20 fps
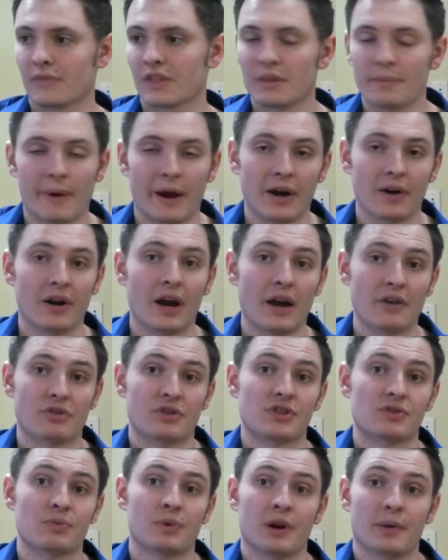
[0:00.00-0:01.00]
The minor 9th
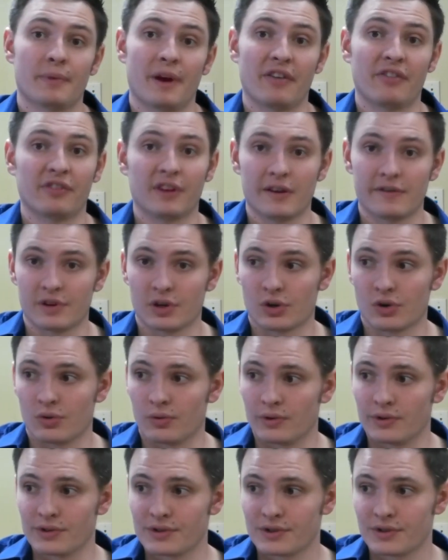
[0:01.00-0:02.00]
is one of my favorite
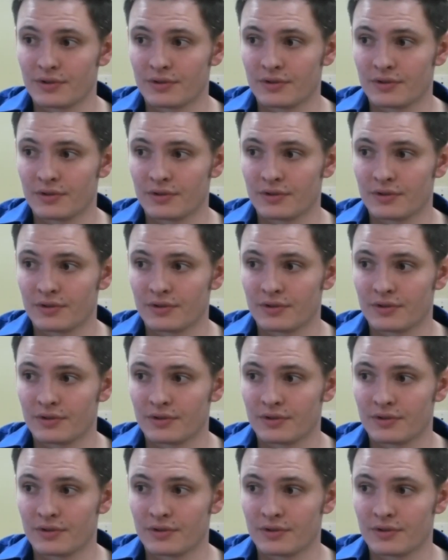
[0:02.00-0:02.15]
chords.